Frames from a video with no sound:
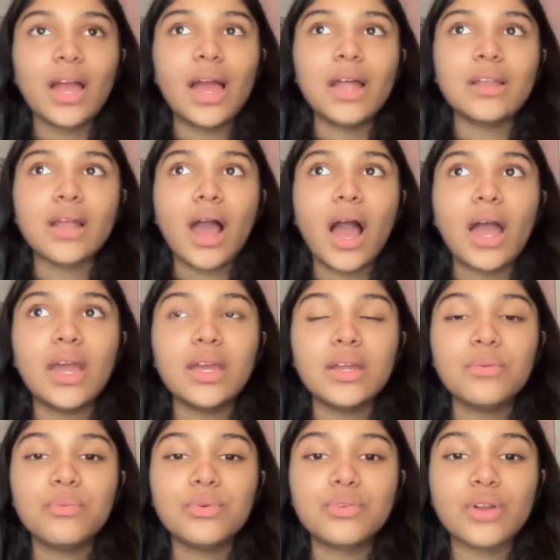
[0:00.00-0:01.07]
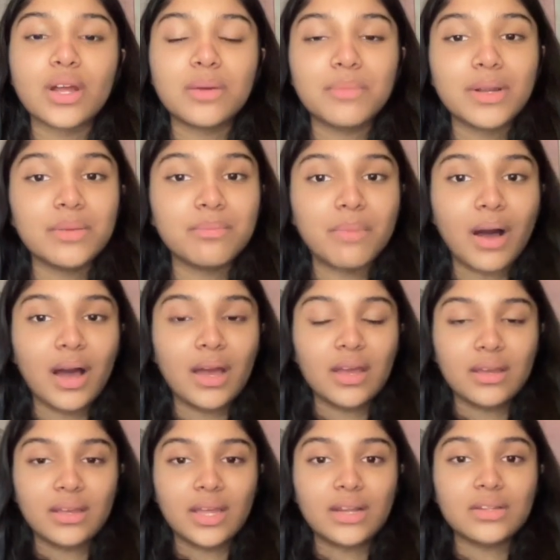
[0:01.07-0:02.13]
And I would recommend
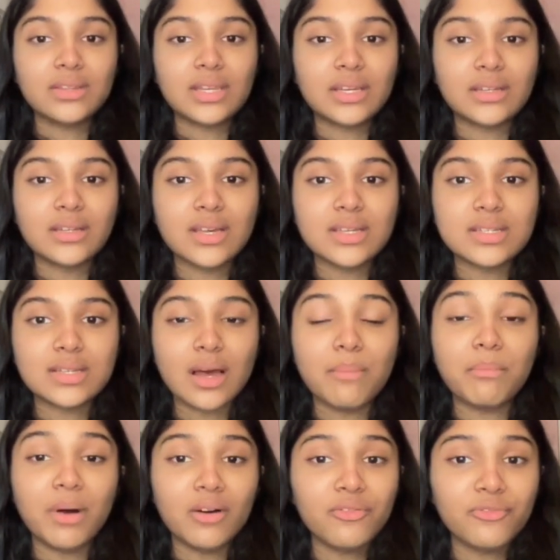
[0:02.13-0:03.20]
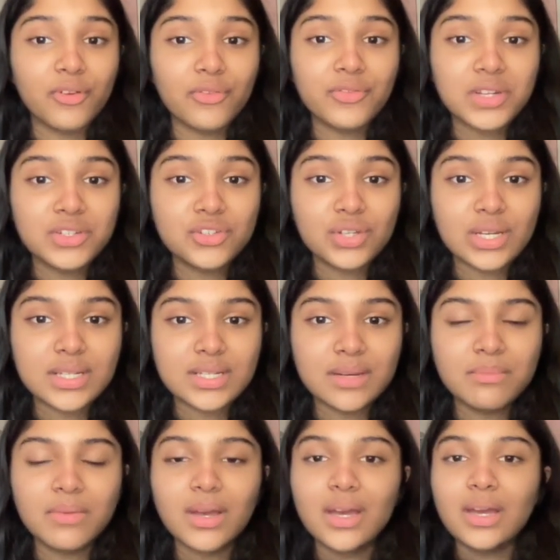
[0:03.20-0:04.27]
get a thickness above 50
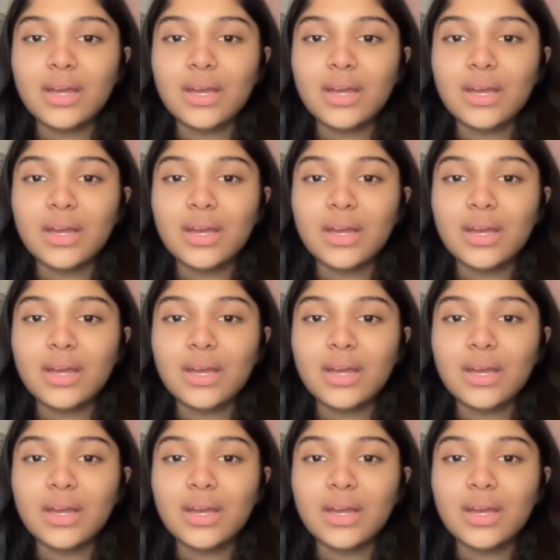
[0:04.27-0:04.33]
GSM